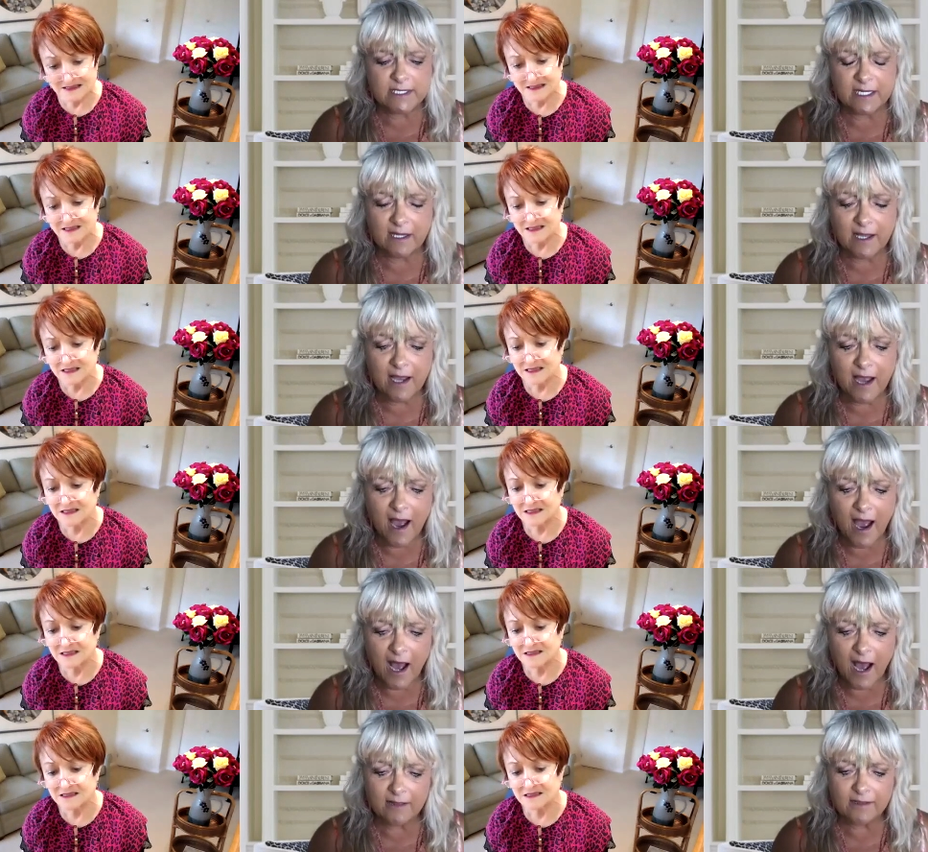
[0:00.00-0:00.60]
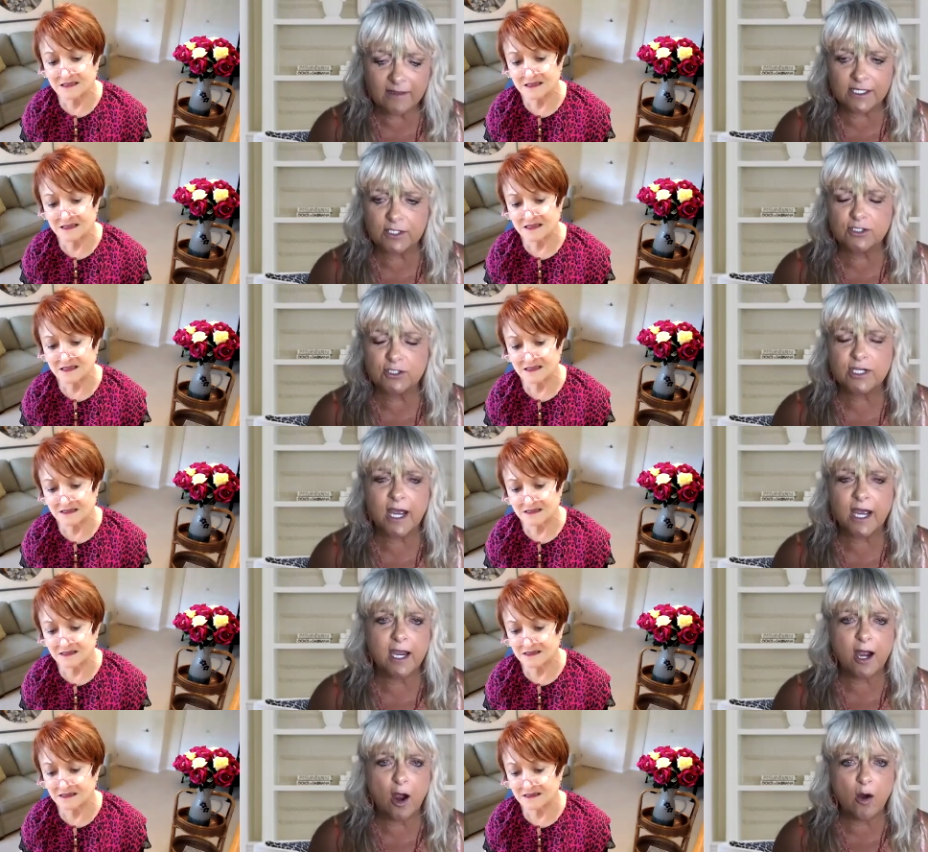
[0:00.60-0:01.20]
Speaker 1: in
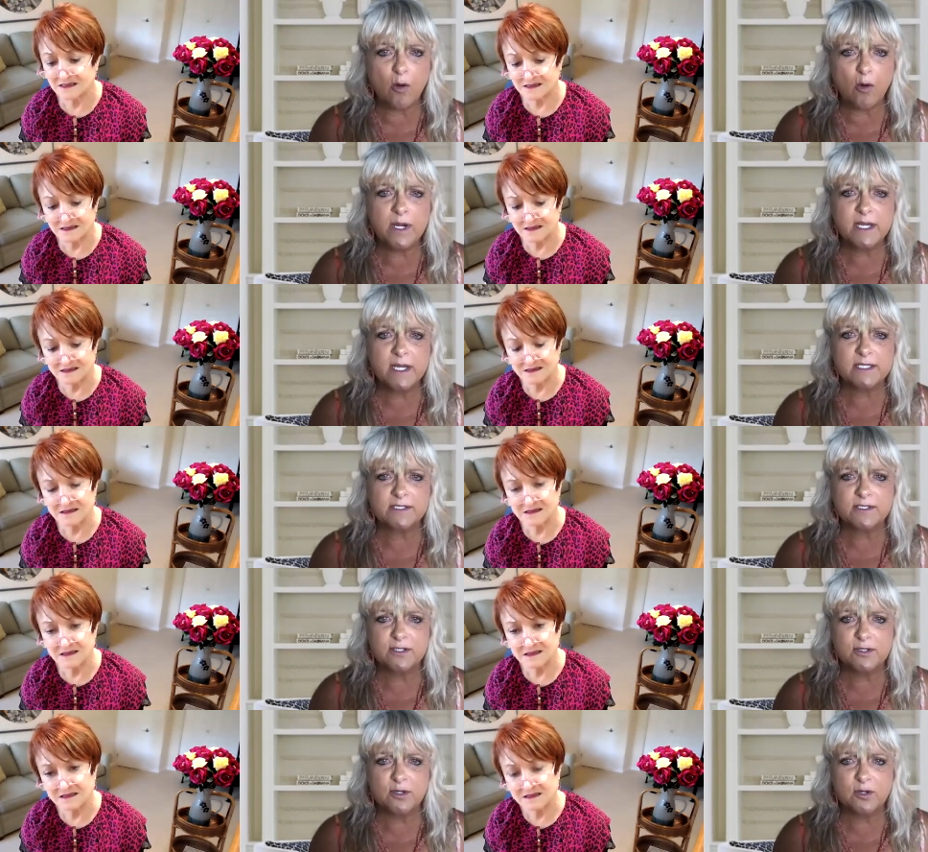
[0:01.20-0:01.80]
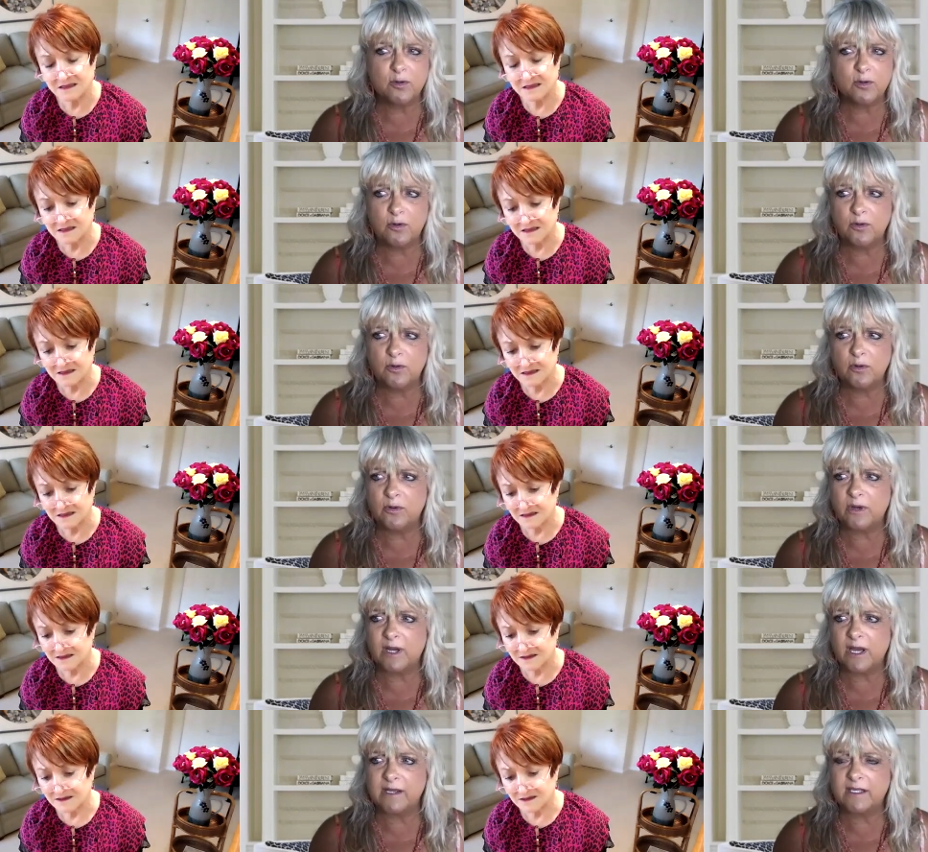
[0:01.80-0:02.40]
college, I always
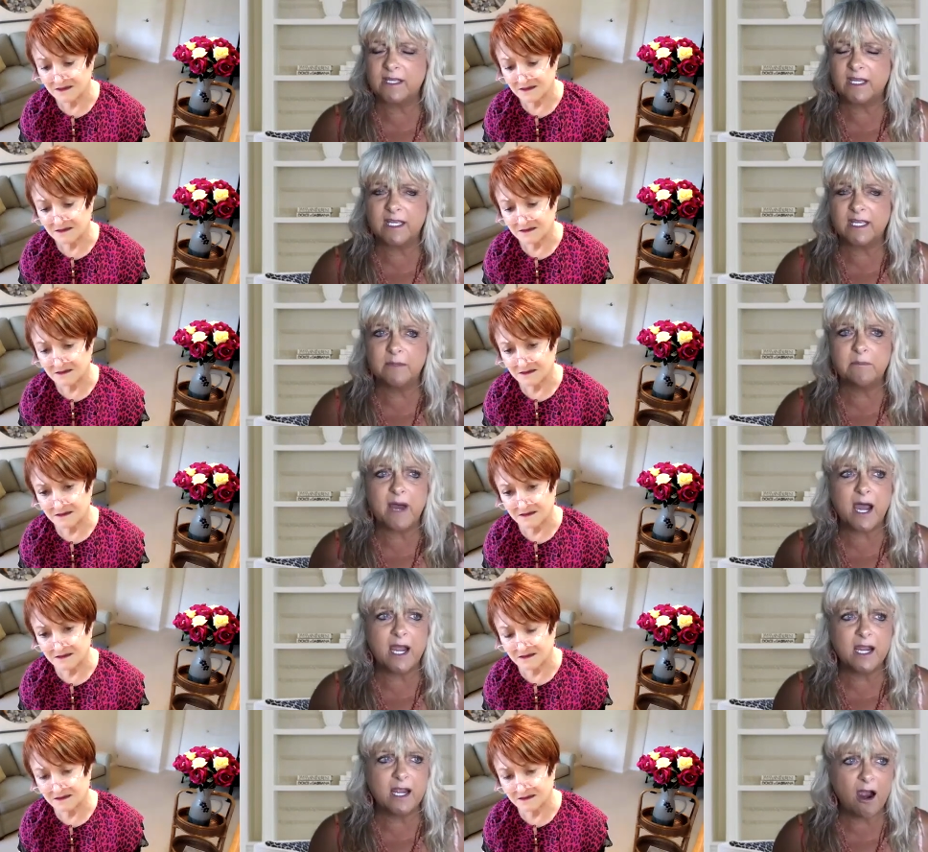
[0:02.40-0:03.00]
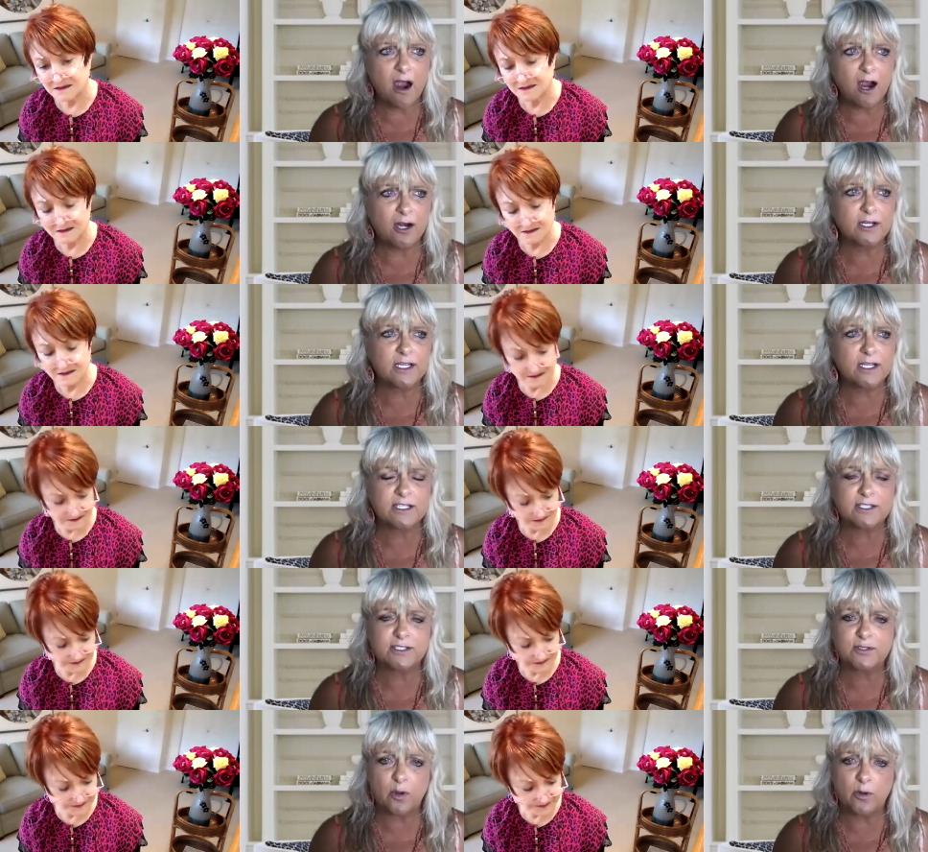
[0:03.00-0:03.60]
knew in my
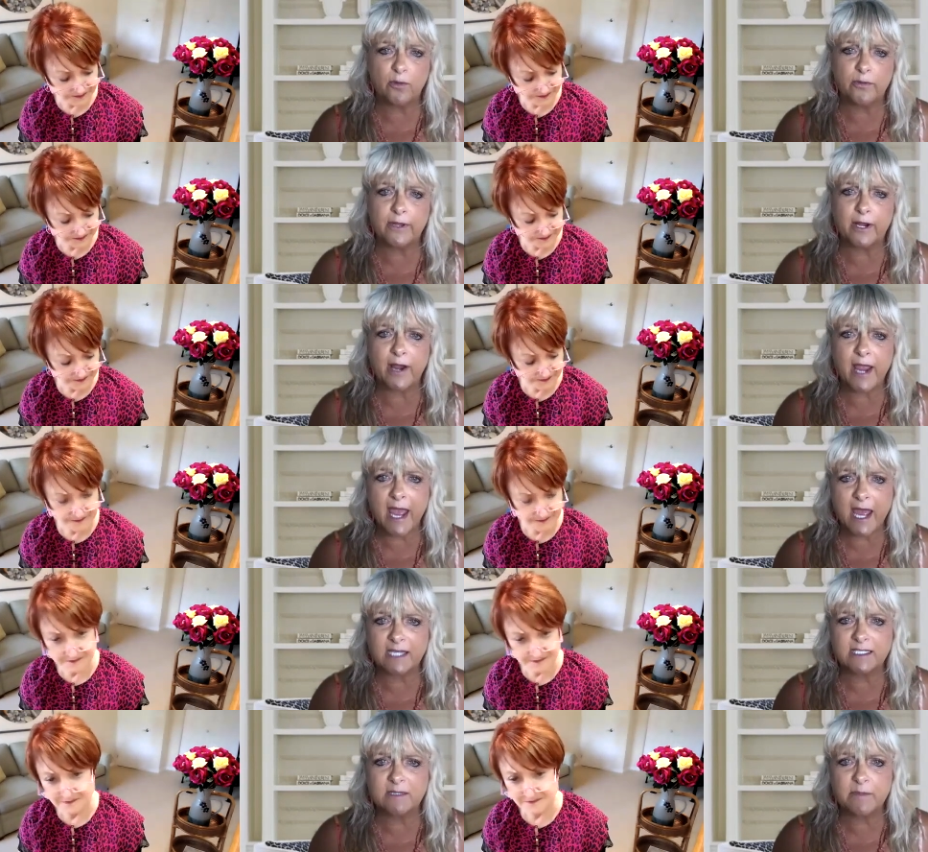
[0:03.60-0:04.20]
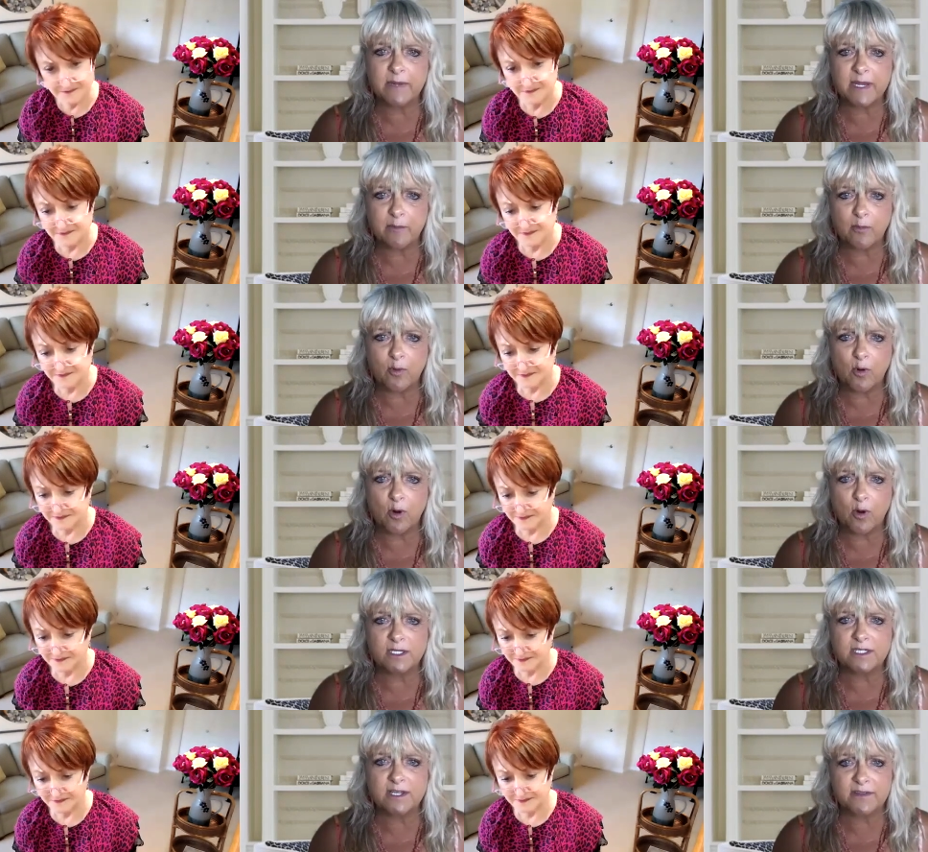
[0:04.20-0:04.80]
heart and soul there had to be
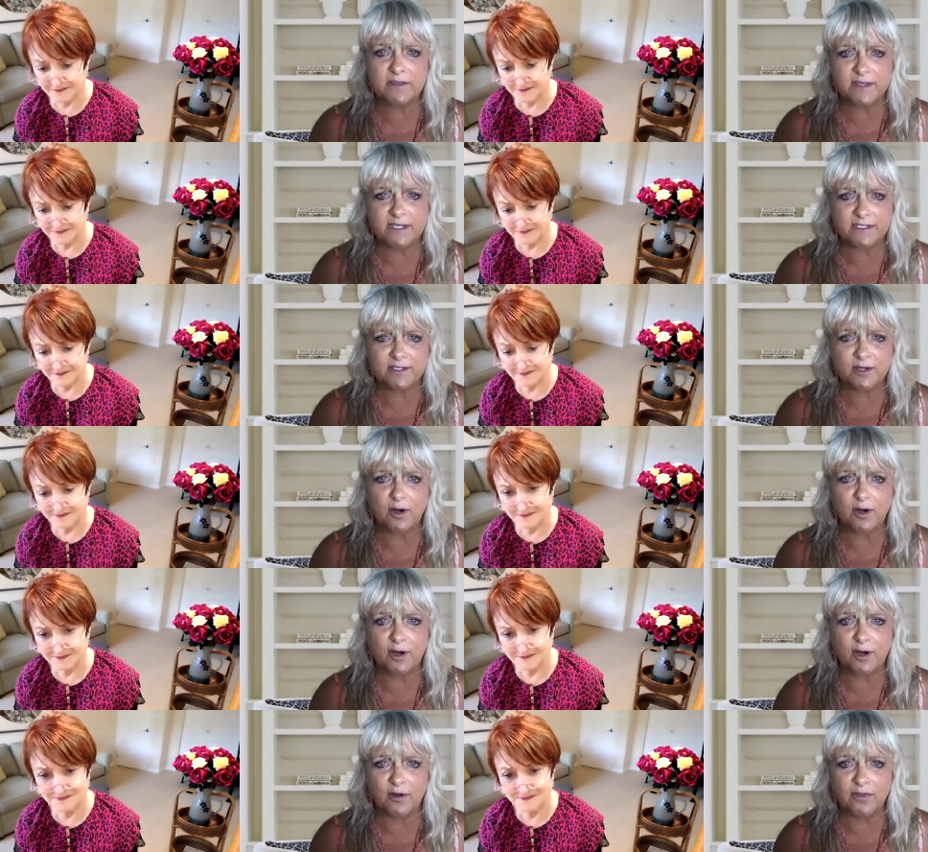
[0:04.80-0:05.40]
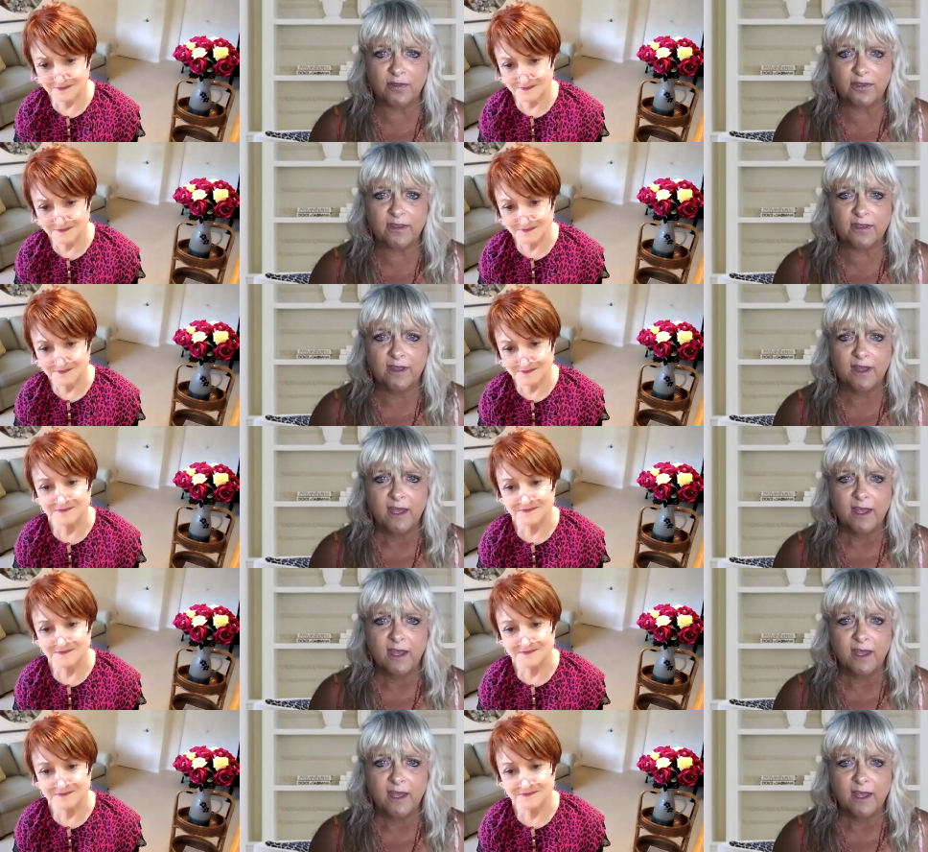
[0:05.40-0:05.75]
more to this earth.